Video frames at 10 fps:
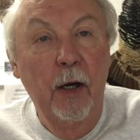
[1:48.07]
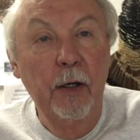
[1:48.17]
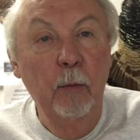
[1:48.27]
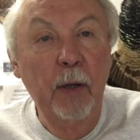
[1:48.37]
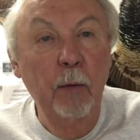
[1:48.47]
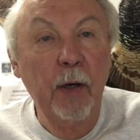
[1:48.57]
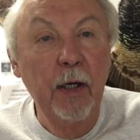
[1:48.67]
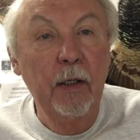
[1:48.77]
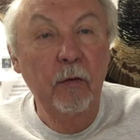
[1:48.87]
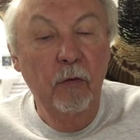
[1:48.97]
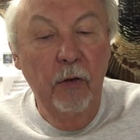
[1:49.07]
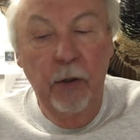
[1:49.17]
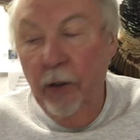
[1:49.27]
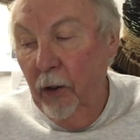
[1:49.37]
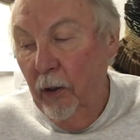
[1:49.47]
you may want to
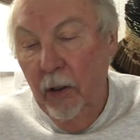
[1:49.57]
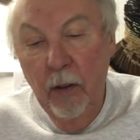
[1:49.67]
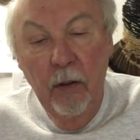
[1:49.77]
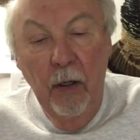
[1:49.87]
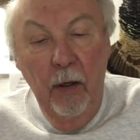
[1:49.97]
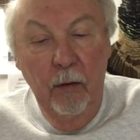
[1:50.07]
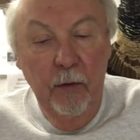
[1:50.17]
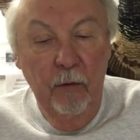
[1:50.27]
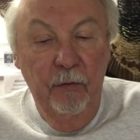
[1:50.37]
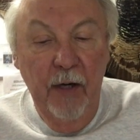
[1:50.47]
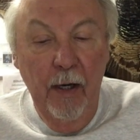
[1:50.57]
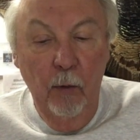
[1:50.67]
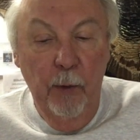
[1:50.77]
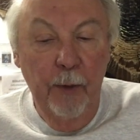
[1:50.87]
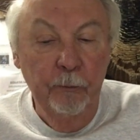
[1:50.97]
consider the
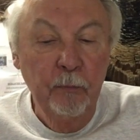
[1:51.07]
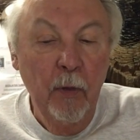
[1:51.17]
following.